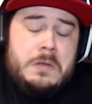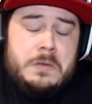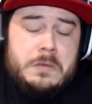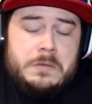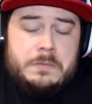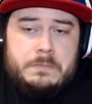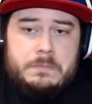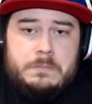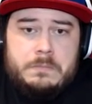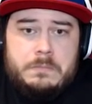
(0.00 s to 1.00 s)

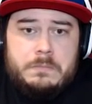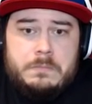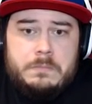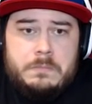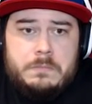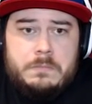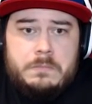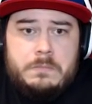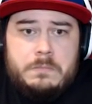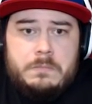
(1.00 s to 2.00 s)

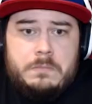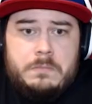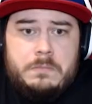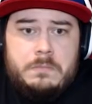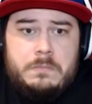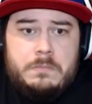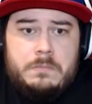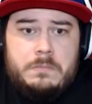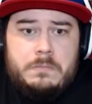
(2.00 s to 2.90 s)
No one is speaking in this clip.